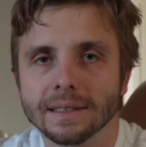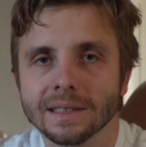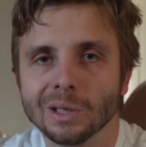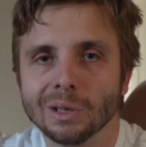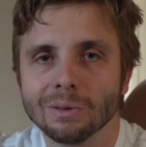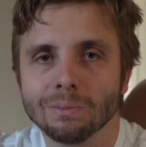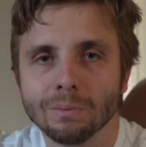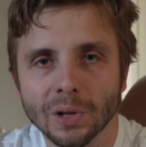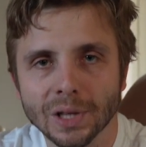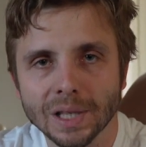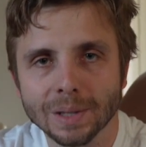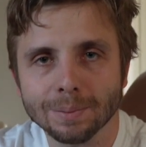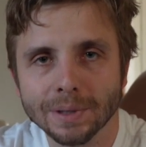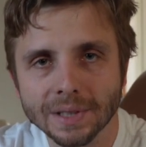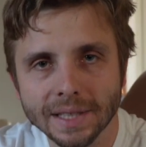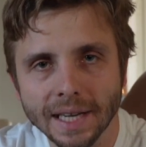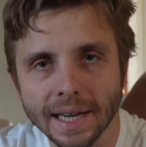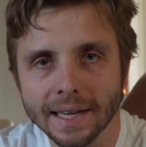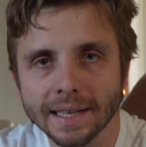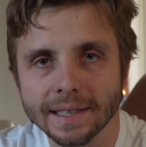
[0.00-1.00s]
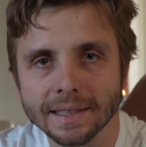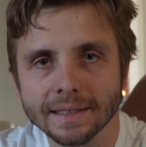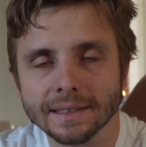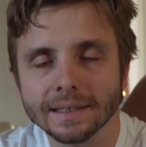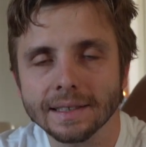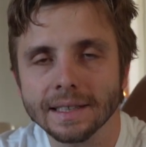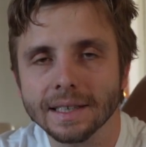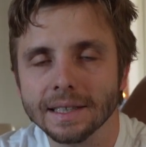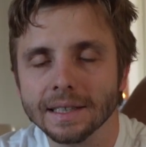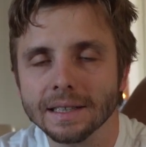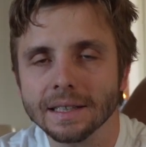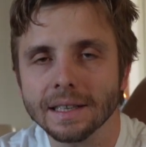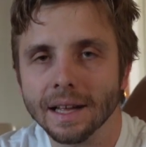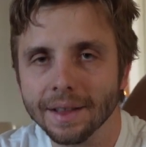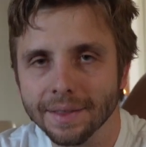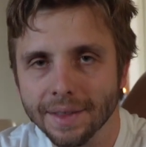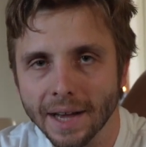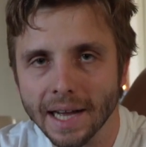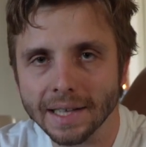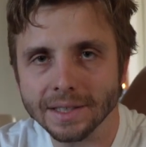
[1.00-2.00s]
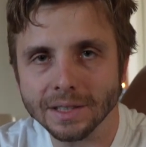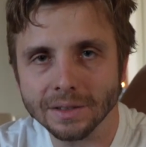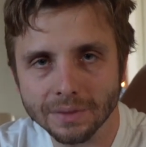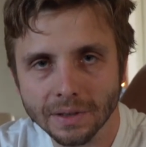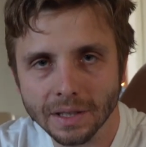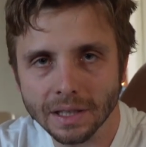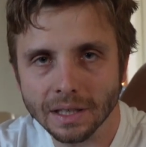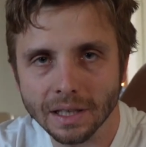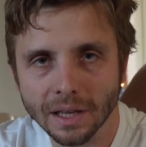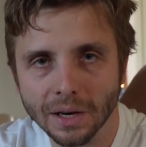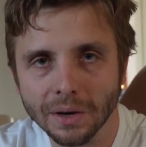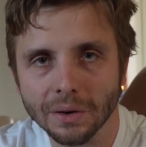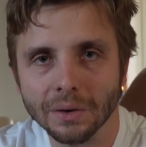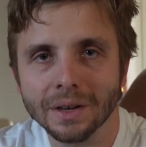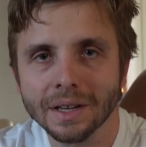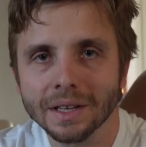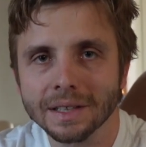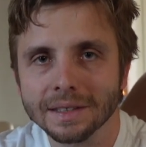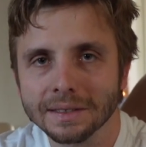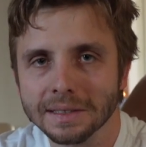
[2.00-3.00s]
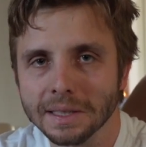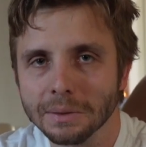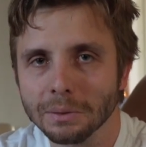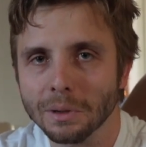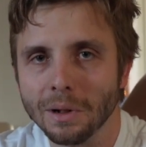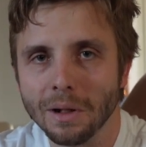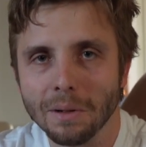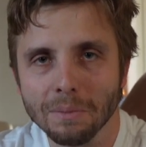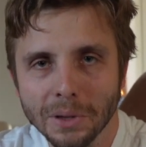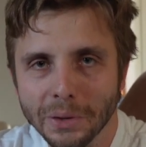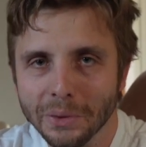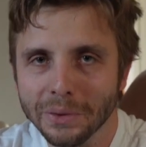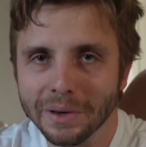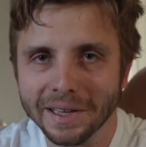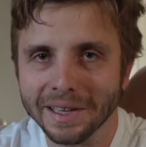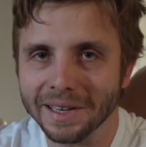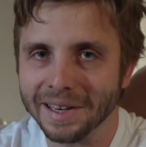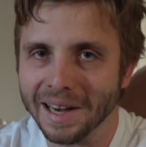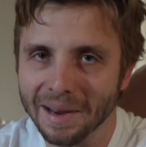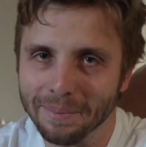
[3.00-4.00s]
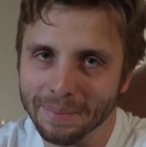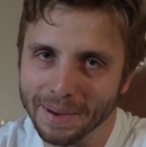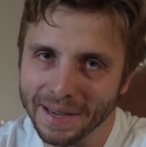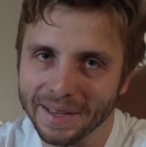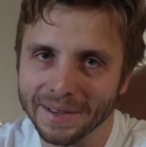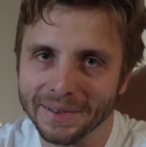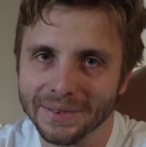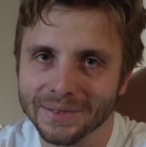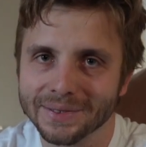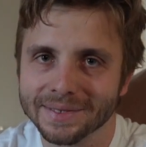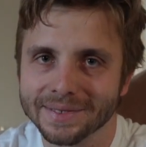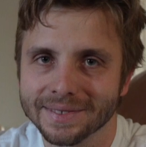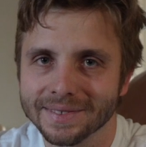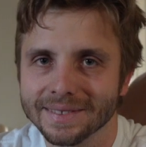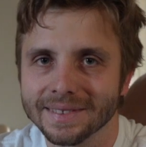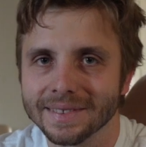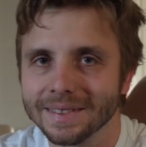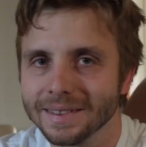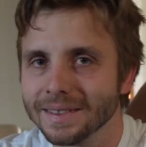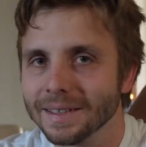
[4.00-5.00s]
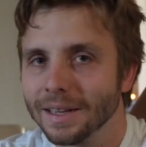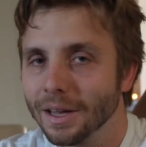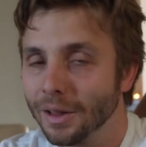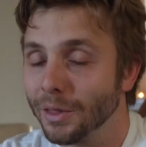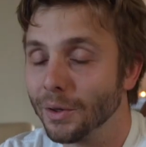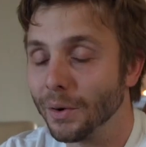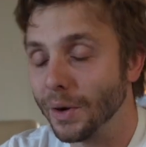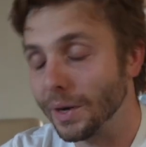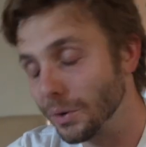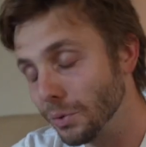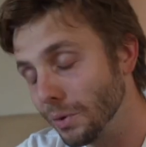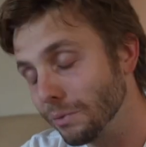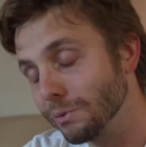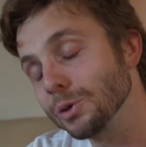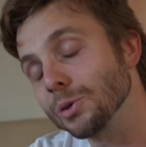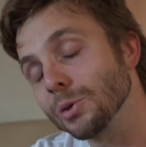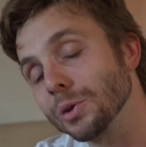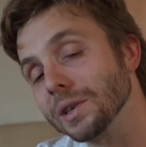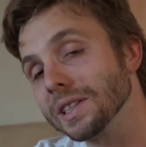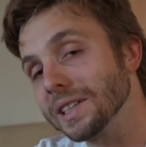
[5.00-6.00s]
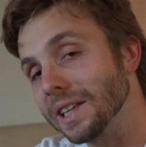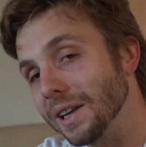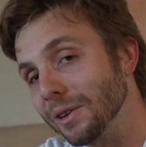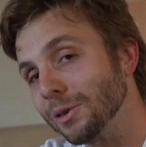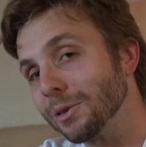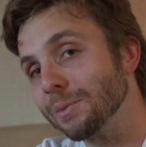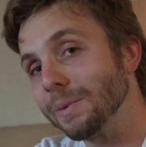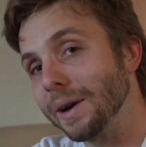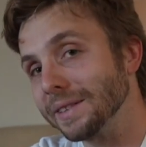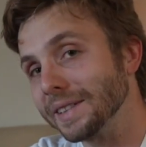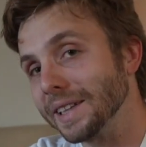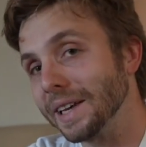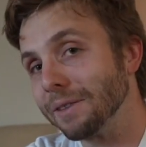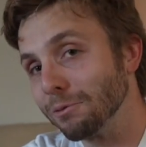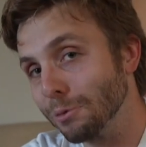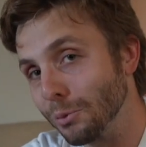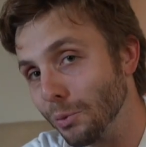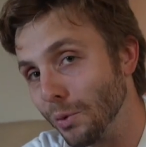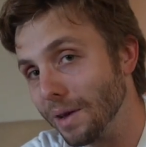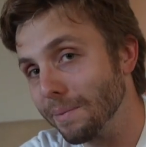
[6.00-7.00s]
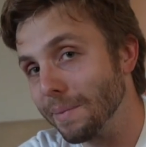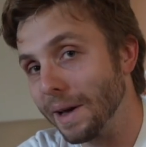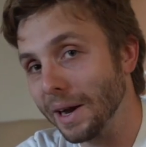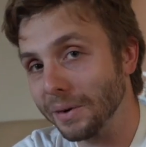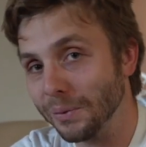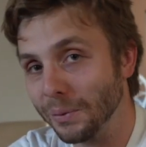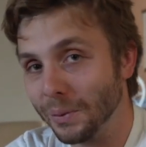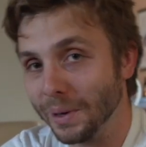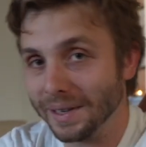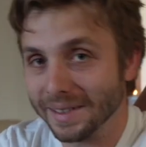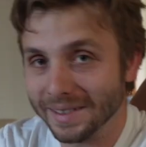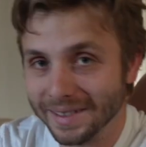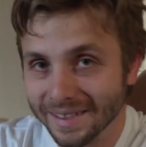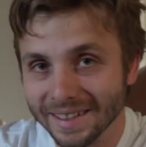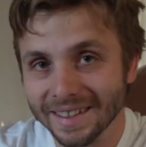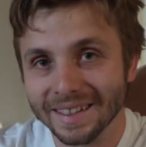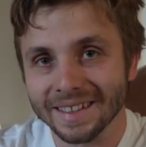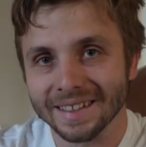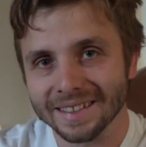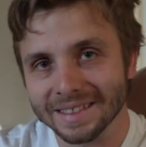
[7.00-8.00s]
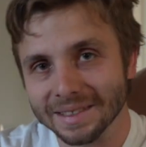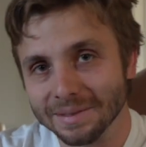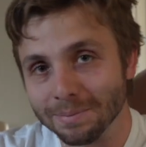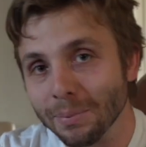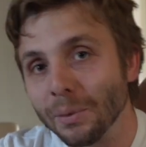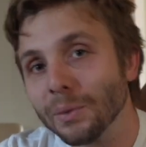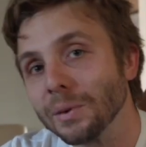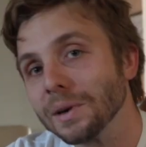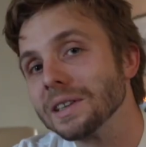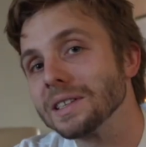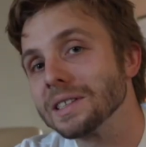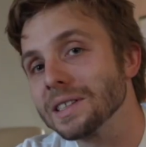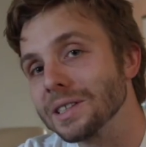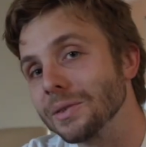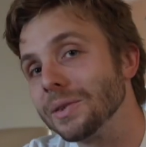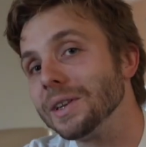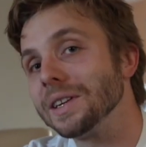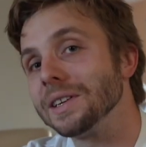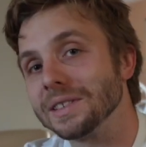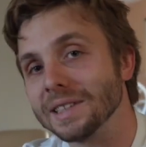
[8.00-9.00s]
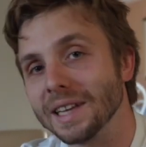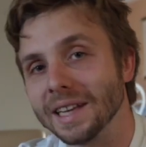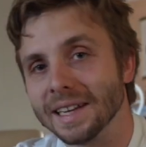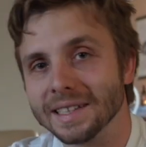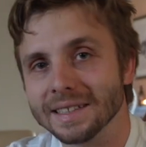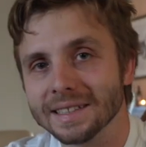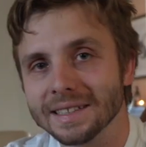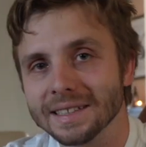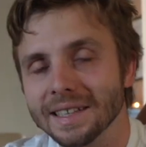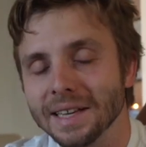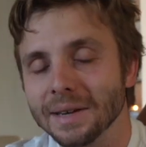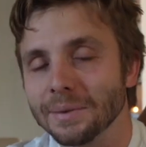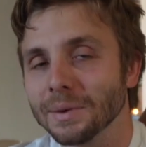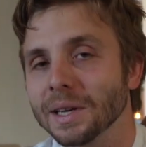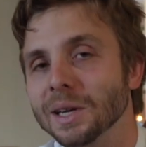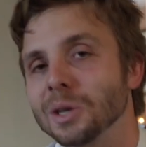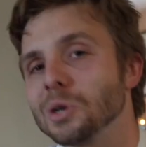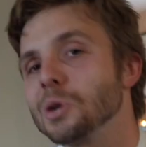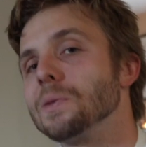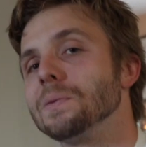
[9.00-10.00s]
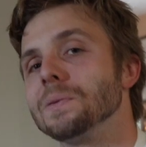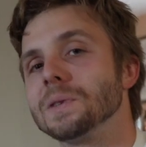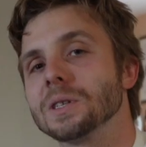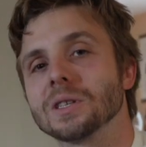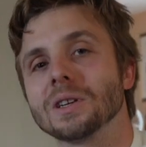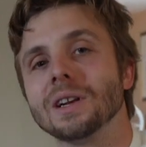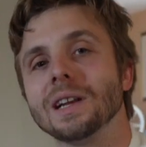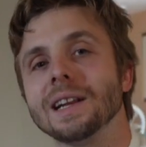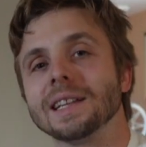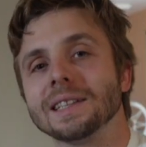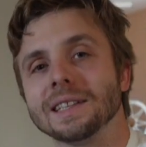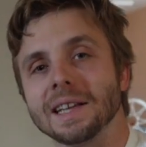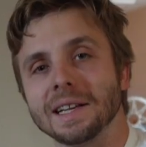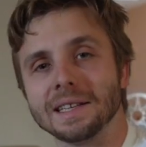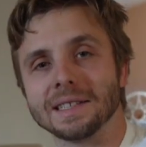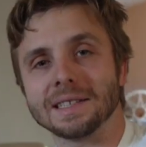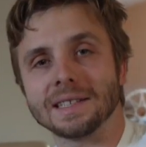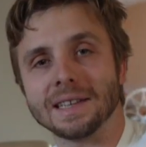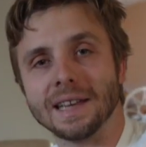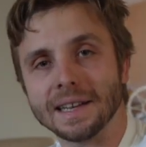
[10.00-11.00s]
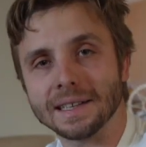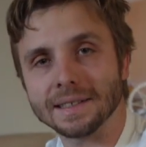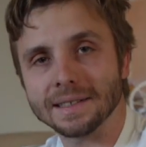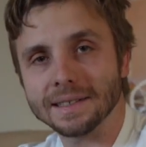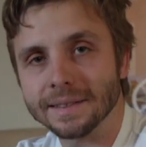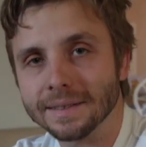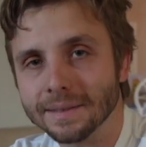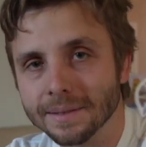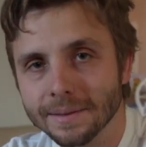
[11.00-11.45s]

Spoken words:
You have multiple tenants, and the odds are very low that they will all mutiny and not pay you. Although I do have a story to tell you about that from way back when. It's important to screen your tenants, and we're going to go over screening tenants next.